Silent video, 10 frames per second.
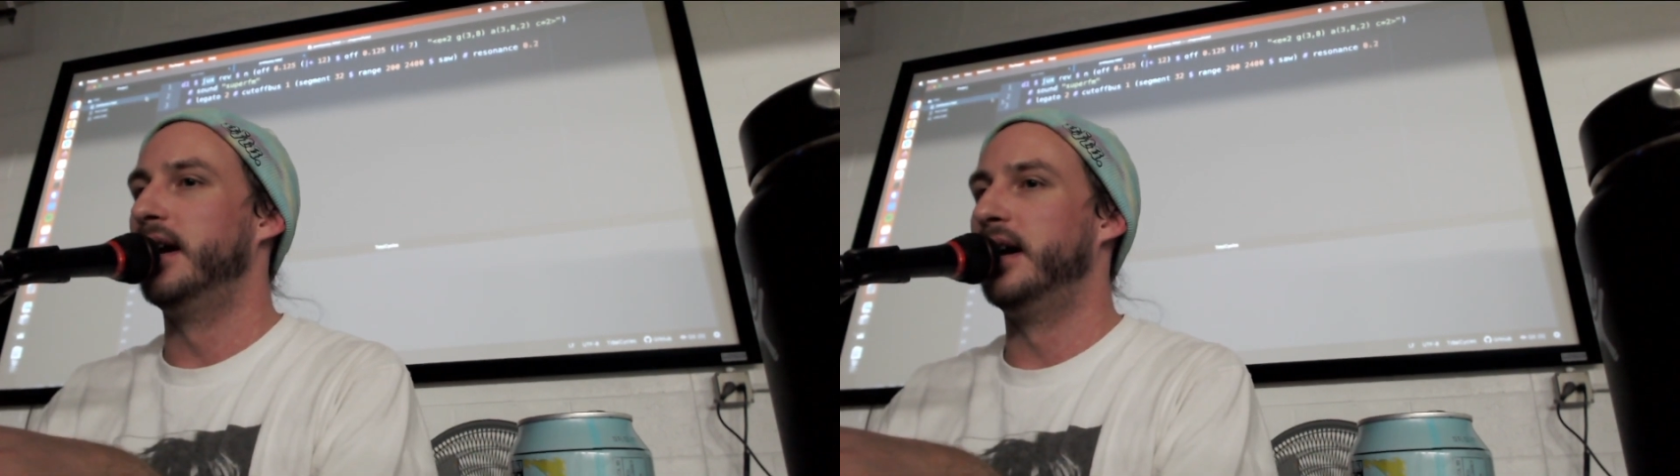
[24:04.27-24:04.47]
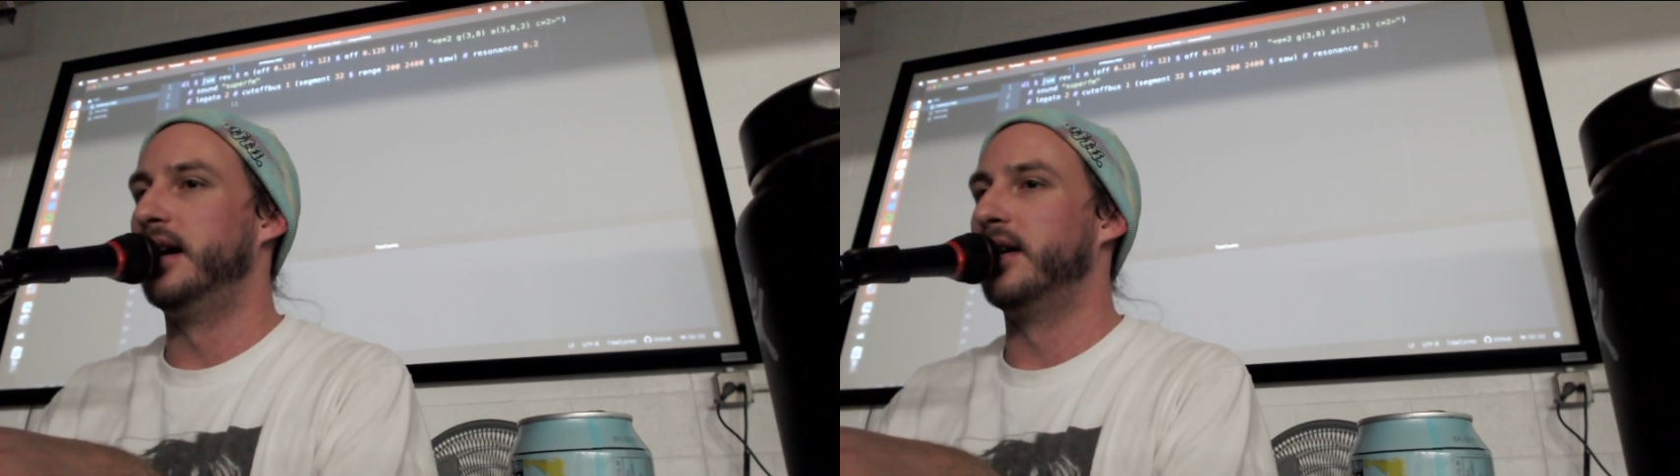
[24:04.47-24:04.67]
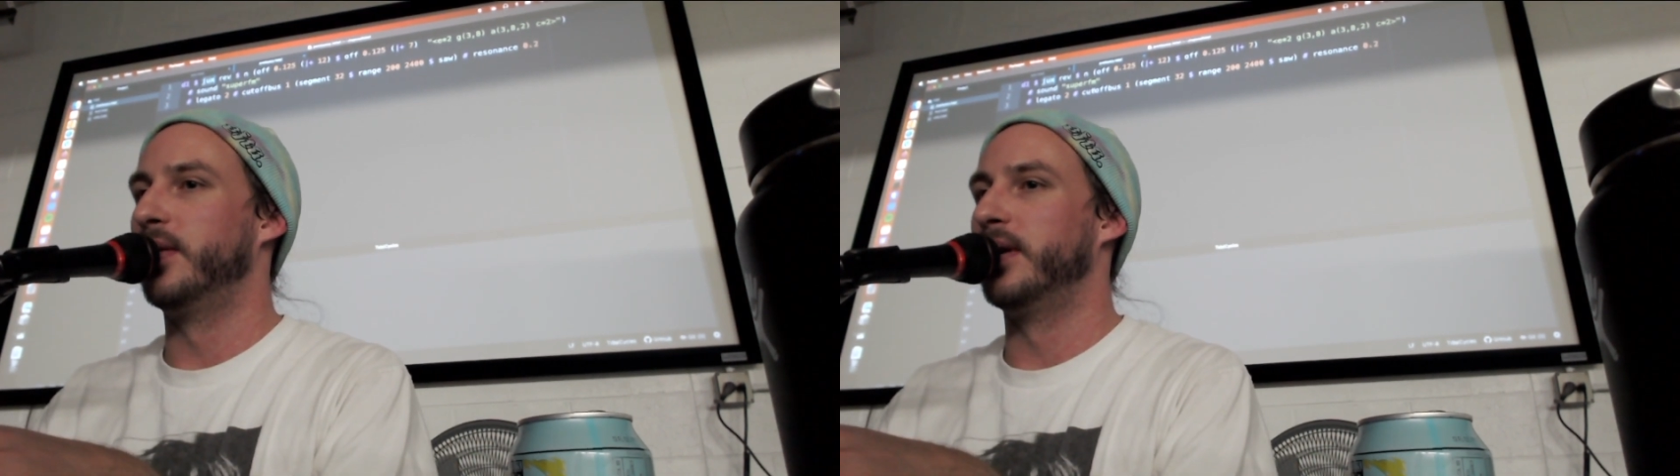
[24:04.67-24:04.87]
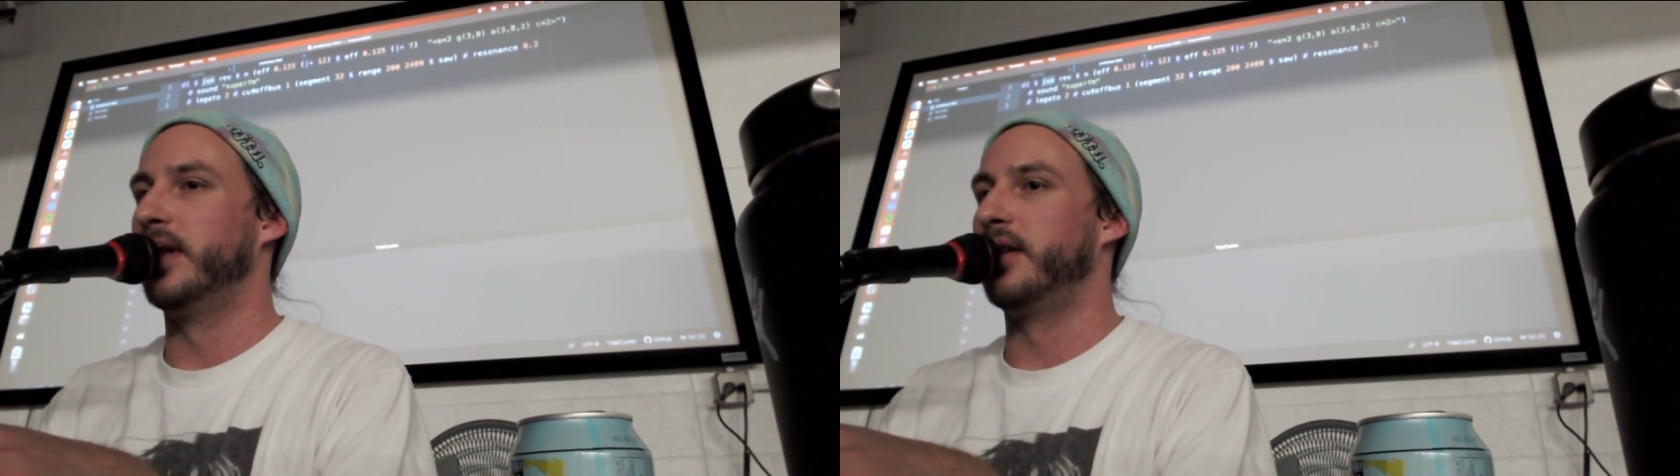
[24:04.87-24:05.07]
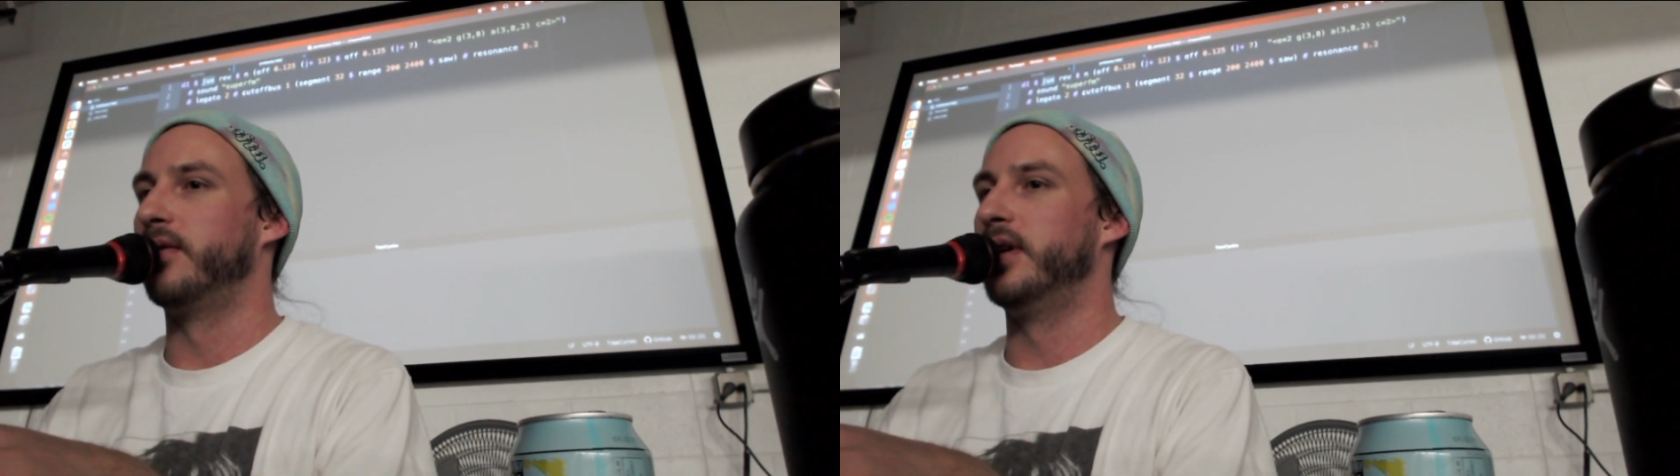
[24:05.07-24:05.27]
We're
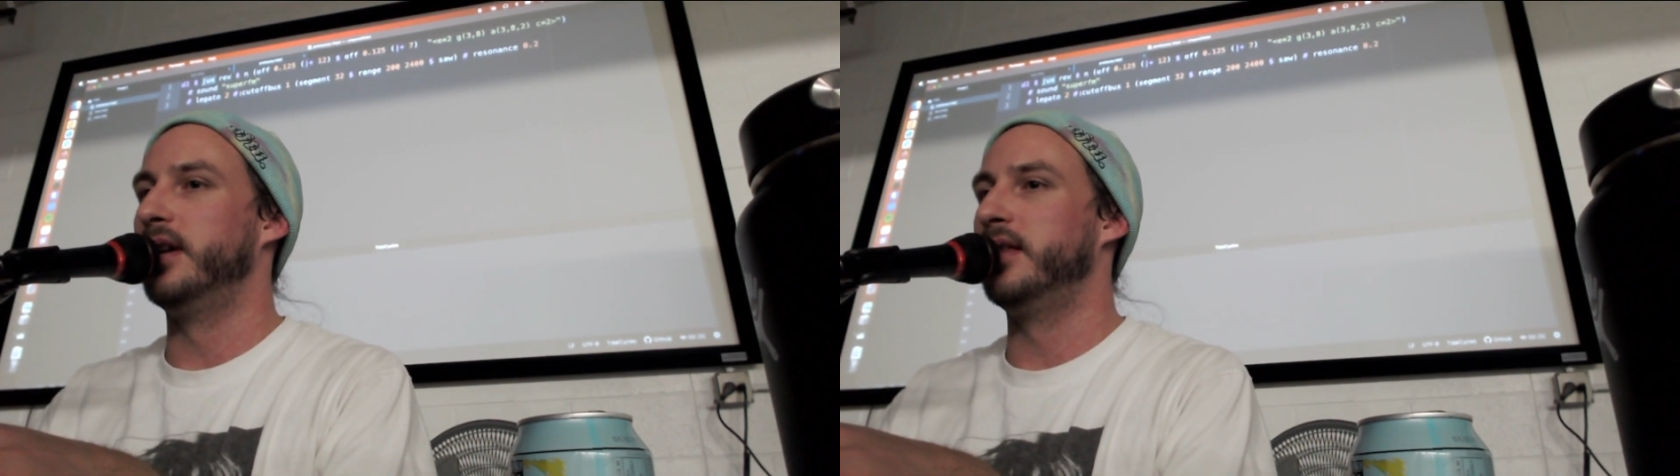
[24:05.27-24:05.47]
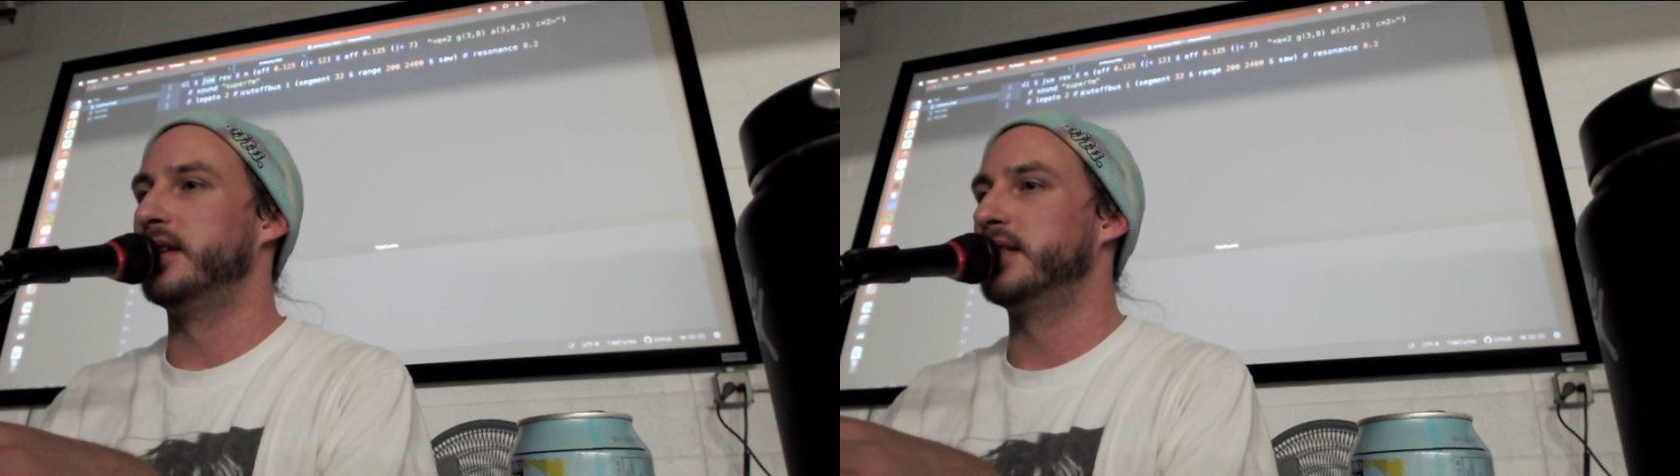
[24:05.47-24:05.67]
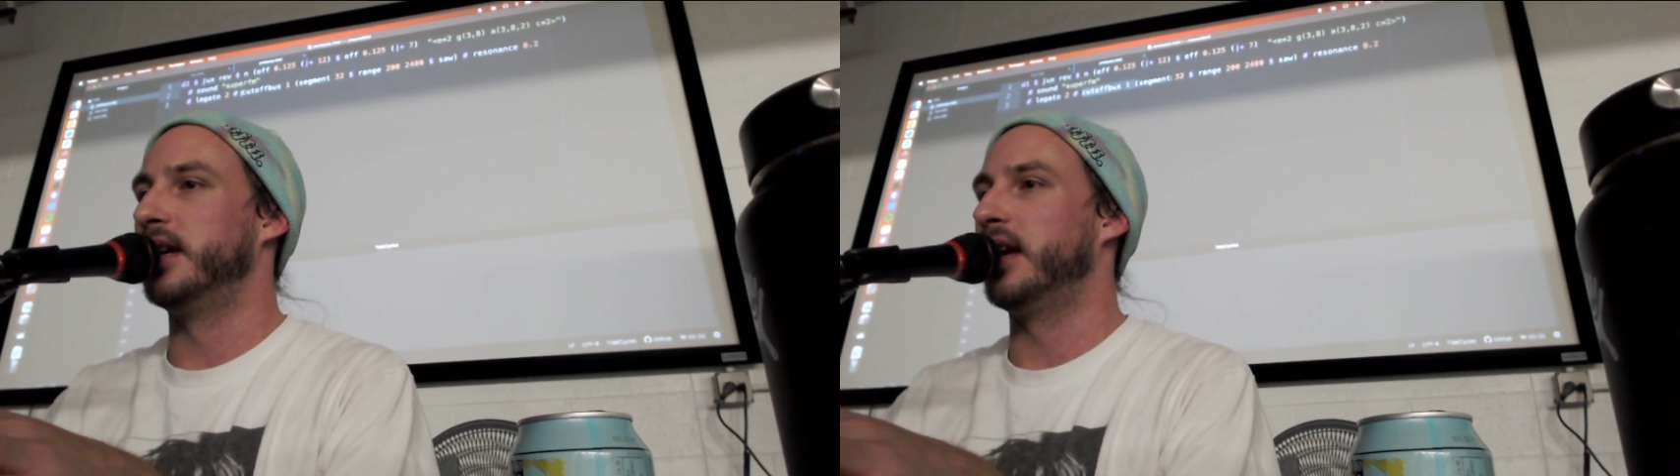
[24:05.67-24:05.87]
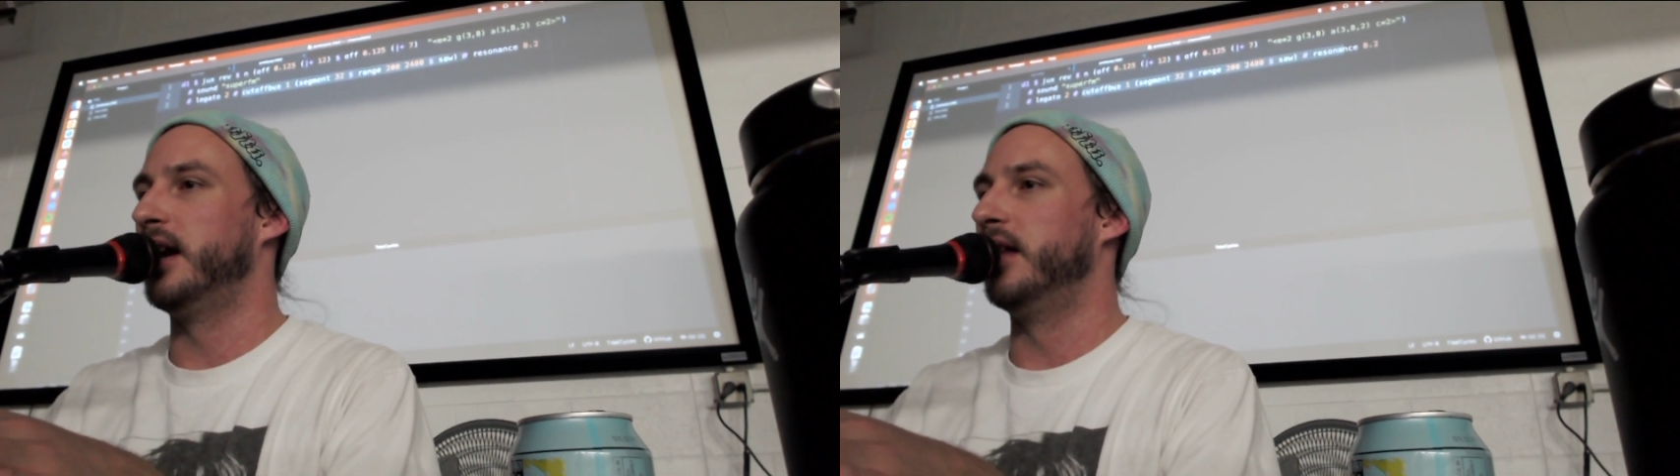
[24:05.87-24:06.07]
like running this like